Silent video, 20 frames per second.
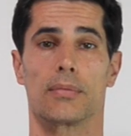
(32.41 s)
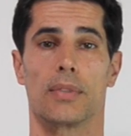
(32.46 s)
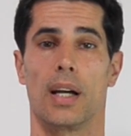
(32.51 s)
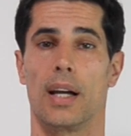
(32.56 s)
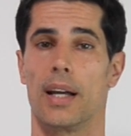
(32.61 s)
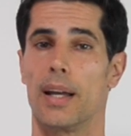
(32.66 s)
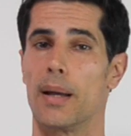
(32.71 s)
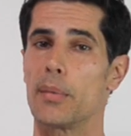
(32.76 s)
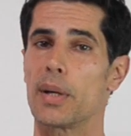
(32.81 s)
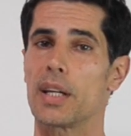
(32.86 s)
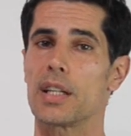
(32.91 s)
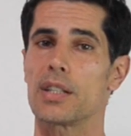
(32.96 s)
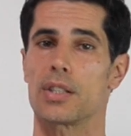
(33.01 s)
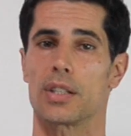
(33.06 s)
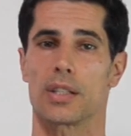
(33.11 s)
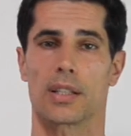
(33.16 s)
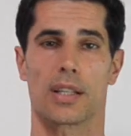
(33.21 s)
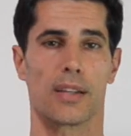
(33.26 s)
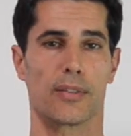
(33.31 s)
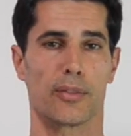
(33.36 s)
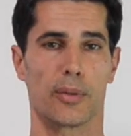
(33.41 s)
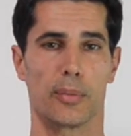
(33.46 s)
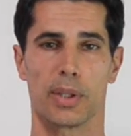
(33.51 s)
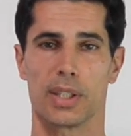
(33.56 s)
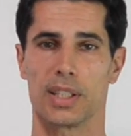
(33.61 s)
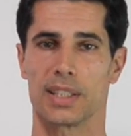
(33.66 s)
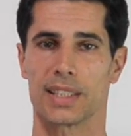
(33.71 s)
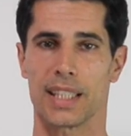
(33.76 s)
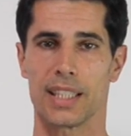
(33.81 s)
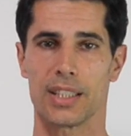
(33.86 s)
I am aging.
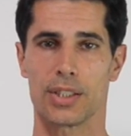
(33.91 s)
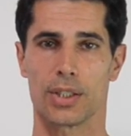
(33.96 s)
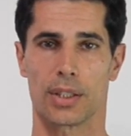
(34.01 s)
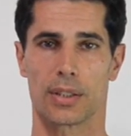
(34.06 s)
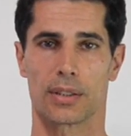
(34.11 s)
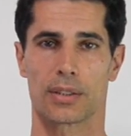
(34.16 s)
Everybody's aging.